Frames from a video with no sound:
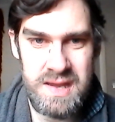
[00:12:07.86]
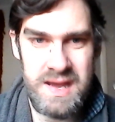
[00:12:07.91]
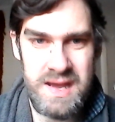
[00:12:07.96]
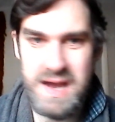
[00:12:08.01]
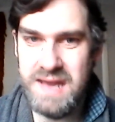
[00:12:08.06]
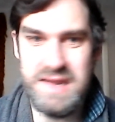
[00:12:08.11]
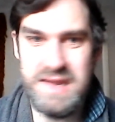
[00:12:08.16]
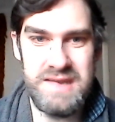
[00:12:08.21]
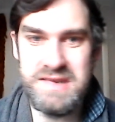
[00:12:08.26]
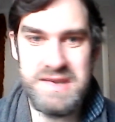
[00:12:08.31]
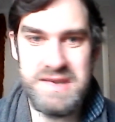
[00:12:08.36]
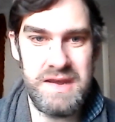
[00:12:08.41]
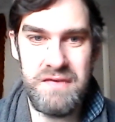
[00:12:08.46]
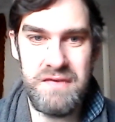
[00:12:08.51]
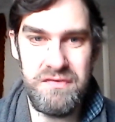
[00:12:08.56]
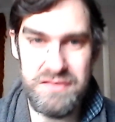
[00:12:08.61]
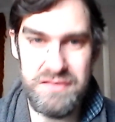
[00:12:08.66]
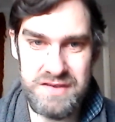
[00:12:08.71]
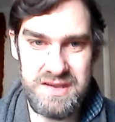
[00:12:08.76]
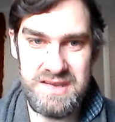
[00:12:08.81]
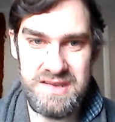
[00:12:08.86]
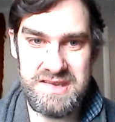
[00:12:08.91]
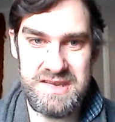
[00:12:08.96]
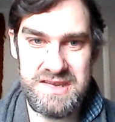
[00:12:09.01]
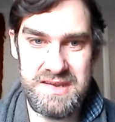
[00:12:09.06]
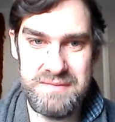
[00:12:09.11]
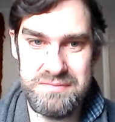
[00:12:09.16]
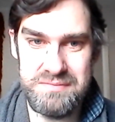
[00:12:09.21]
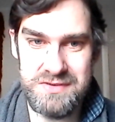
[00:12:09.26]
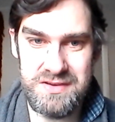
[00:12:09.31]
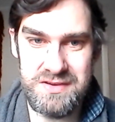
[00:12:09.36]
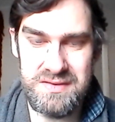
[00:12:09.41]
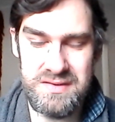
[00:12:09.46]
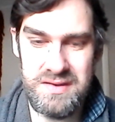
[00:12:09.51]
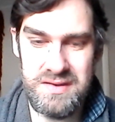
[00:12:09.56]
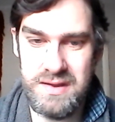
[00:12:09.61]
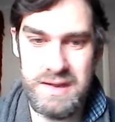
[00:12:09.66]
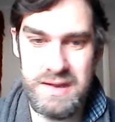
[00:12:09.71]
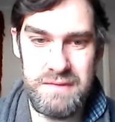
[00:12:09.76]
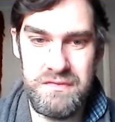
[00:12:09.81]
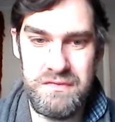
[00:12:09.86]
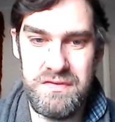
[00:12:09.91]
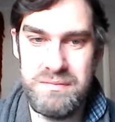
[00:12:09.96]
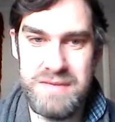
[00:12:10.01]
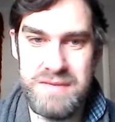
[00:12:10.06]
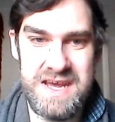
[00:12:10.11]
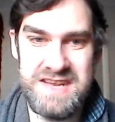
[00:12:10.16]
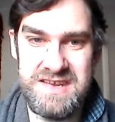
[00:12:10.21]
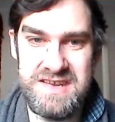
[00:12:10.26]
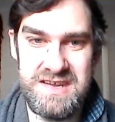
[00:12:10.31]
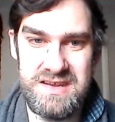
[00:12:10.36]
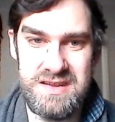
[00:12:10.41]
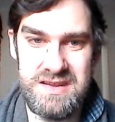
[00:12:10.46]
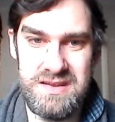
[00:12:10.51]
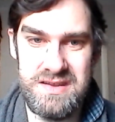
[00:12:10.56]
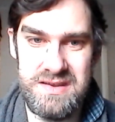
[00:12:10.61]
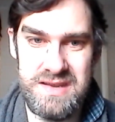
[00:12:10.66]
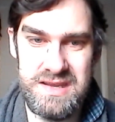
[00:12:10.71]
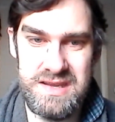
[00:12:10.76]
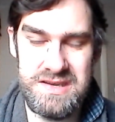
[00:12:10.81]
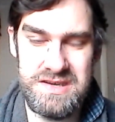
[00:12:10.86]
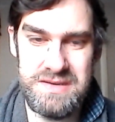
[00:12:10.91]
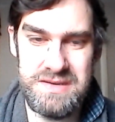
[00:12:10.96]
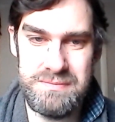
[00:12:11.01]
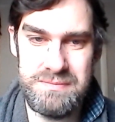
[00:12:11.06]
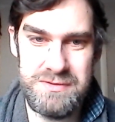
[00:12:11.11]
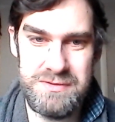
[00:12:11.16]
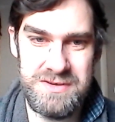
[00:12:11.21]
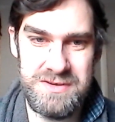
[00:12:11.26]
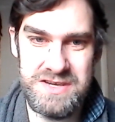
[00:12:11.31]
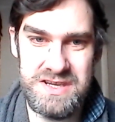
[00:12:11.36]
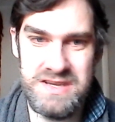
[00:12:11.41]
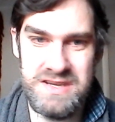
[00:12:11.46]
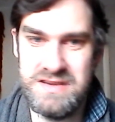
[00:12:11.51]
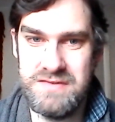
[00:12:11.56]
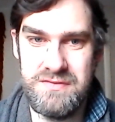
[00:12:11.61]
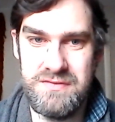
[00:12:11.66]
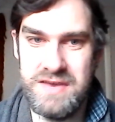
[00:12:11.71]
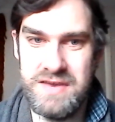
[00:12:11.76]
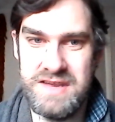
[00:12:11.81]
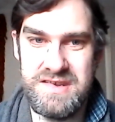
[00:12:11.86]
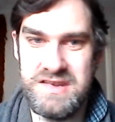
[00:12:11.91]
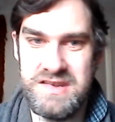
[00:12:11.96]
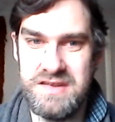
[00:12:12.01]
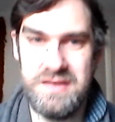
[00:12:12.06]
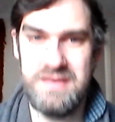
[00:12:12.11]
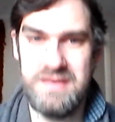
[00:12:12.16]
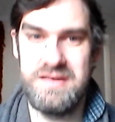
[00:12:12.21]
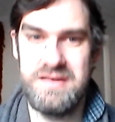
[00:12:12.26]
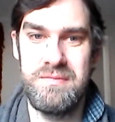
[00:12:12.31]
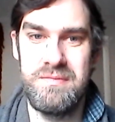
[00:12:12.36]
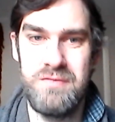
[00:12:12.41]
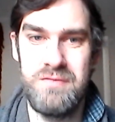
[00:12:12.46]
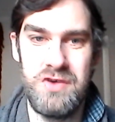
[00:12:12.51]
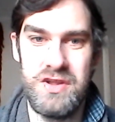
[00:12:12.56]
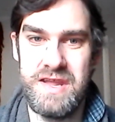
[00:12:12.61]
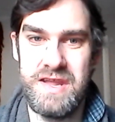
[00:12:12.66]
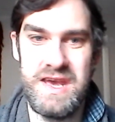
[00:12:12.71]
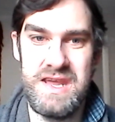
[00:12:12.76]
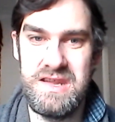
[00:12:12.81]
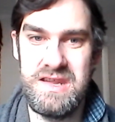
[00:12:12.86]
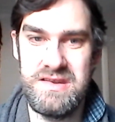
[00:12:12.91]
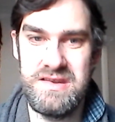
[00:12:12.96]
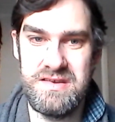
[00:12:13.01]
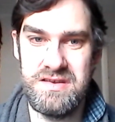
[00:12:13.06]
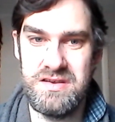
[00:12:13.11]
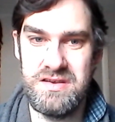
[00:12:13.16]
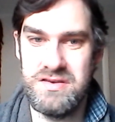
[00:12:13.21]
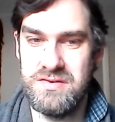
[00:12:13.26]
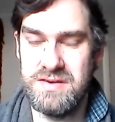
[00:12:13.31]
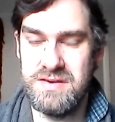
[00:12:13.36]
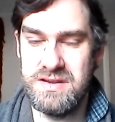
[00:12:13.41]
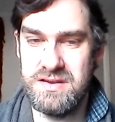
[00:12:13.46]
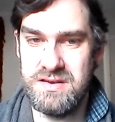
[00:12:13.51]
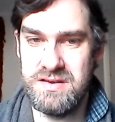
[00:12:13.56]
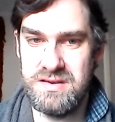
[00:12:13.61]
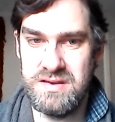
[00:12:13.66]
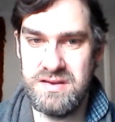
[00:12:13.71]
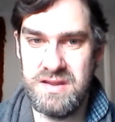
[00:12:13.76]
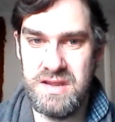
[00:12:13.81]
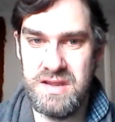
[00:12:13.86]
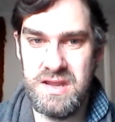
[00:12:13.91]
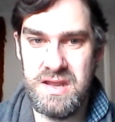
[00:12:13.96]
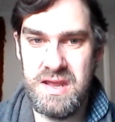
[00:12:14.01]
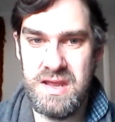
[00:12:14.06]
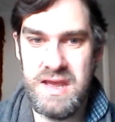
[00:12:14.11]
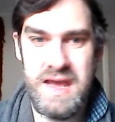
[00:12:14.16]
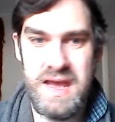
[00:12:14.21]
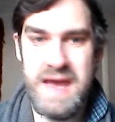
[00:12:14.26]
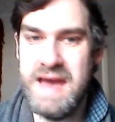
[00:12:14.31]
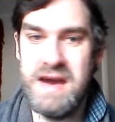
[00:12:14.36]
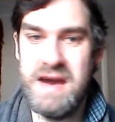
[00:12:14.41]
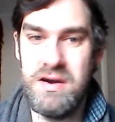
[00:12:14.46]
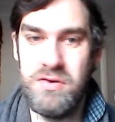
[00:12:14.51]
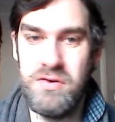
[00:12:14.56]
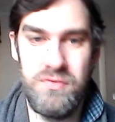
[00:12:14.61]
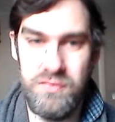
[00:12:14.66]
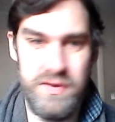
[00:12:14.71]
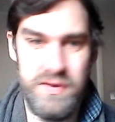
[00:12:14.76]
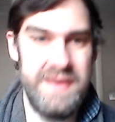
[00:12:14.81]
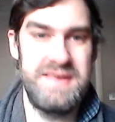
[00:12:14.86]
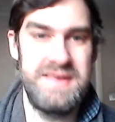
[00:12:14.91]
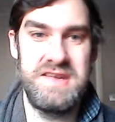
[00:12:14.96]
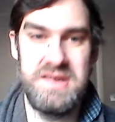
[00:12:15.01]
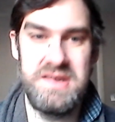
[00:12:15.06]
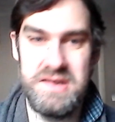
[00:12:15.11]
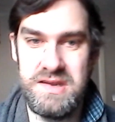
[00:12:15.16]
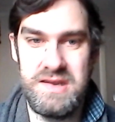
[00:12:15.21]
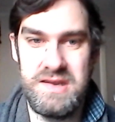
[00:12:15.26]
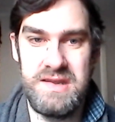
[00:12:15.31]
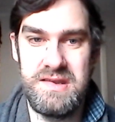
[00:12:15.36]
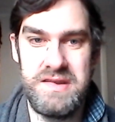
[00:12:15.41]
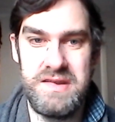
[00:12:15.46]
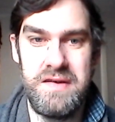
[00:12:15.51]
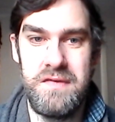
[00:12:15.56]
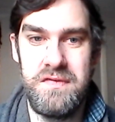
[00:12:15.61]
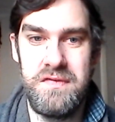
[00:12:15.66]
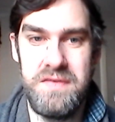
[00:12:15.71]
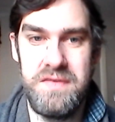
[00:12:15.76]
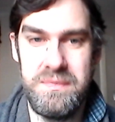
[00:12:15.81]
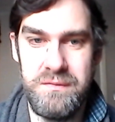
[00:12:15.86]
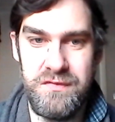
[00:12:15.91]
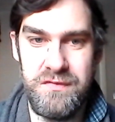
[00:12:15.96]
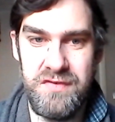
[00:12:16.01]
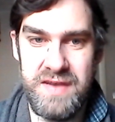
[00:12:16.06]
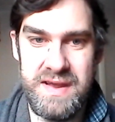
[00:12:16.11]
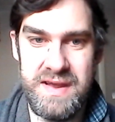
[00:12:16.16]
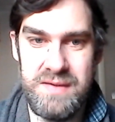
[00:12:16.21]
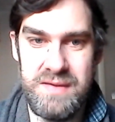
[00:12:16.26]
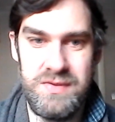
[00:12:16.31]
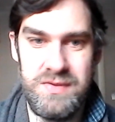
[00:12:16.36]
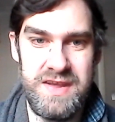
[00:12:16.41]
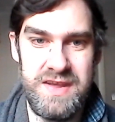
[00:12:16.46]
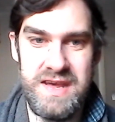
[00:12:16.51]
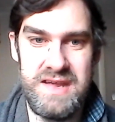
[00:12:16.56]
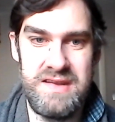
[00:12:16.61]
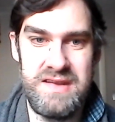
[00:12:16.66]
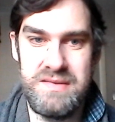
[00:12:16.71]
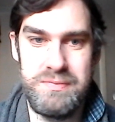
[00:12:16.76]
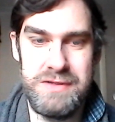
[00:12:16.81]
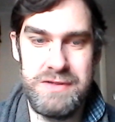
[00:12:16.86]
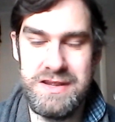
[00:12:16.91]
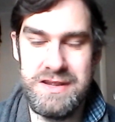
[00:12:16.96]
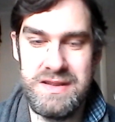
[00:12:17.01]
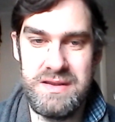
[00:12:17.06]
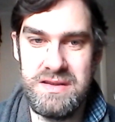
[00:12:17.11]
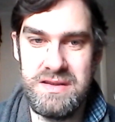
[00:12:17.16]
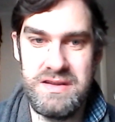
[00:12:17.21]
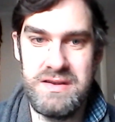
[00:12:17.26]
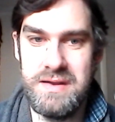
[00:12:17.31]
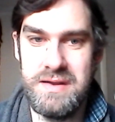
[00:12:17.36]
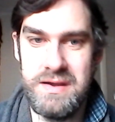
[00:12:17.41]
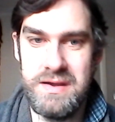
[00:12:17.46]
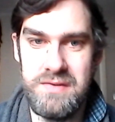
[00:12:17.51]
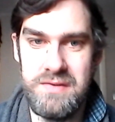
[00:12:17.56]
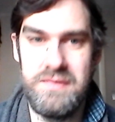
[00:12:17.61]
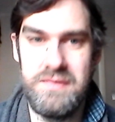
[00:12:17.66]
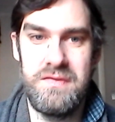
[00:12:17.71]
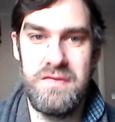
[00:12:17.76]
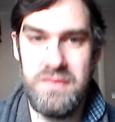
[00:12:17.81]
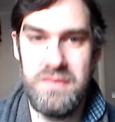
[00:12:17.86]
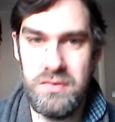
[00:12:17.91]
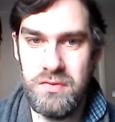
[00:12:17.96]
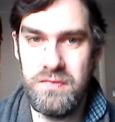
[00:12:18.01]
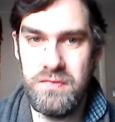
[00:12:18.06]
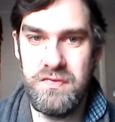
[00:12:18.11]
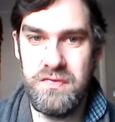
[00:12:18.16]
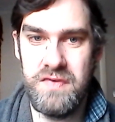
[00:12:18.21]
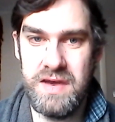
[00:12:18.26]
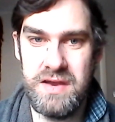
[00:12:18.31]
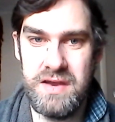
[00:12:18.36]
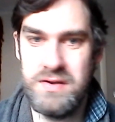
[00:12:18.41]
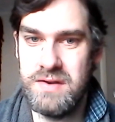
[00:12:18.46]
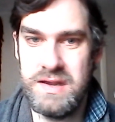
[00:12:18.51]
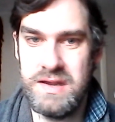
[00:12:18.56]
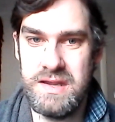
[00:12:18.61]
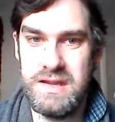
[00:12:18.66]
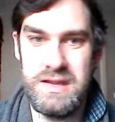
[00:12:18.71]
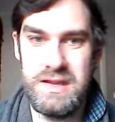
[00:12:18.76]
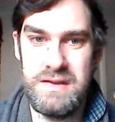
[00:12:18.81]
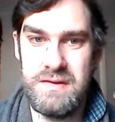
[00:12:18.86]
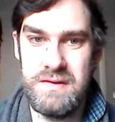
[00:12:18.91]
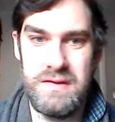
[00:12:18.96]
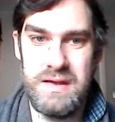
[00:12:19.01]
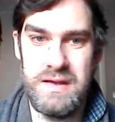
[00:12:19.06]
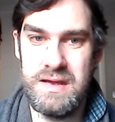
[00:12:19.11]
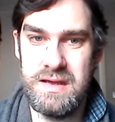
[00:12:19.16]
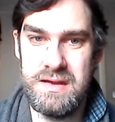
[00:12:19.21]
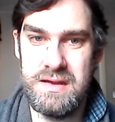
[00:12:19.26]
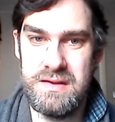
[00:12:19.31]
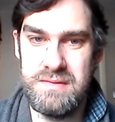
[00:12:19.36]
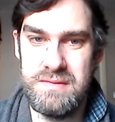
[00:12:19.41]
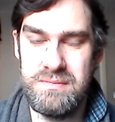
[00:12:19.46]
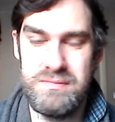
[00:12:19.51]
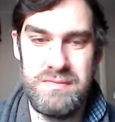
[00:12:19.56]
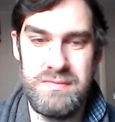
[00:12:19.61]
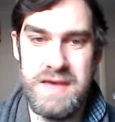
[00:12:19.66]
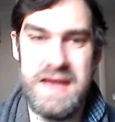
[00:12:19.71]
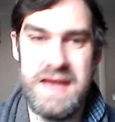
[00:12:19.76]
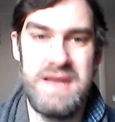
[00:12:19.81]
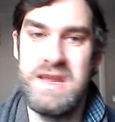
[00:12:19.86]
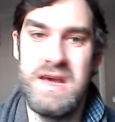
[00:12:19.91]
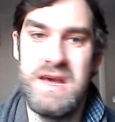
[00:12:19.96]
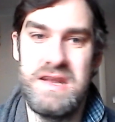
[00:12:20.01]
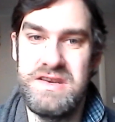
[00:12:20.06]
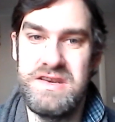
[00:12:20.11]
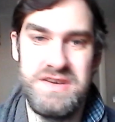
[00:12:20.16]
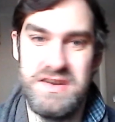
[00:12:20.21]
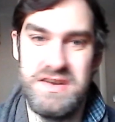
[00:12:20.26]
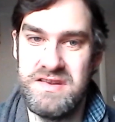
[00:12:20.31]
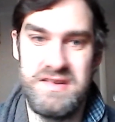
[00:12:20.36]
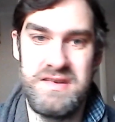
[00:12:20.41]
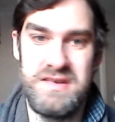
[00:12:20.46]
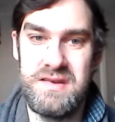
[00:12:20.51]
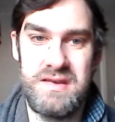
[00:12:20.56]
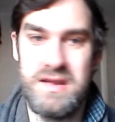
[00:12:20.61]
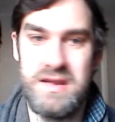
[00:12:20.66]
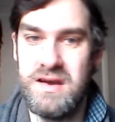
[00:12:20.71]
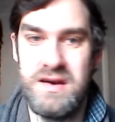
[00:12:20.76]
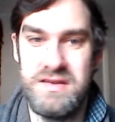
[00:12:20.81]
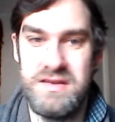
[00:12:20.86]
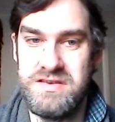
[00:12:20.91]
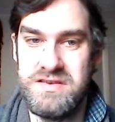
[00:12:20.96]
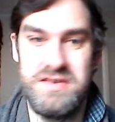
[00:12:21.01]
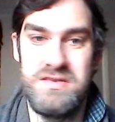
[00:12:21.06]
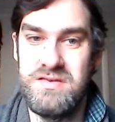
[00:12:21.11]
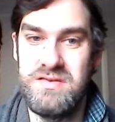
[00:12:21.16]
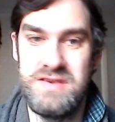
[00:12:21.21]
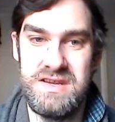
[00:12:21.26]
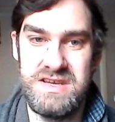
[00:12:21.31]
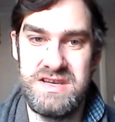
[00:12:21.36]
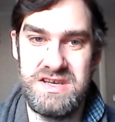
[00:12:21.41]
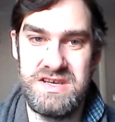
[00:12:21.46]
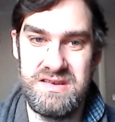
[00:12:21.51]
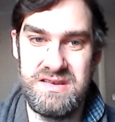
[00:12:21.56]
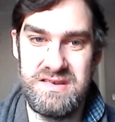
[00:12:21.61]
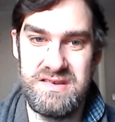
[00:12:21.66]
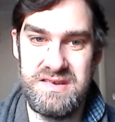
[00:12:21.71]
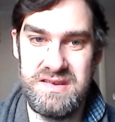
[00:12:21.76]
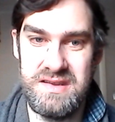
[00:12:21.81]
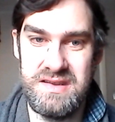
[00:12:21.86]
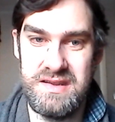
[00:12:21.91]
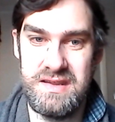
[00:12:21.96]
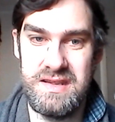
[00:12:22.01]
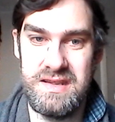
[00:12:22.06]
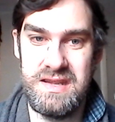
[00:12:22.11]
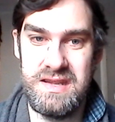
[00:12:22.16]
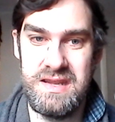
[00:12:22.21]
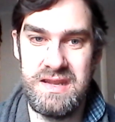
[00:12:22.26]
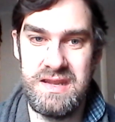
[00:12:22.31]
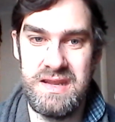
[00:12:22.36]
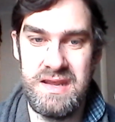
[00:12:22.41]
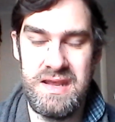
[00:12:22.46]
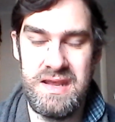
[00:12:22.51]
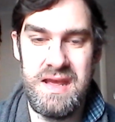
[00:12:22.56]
And there's definitely some, like, thematic connection between the wrestlers and what they do, and how wrestling is often frowned as being, you know, all phony and just cartoonish and silly.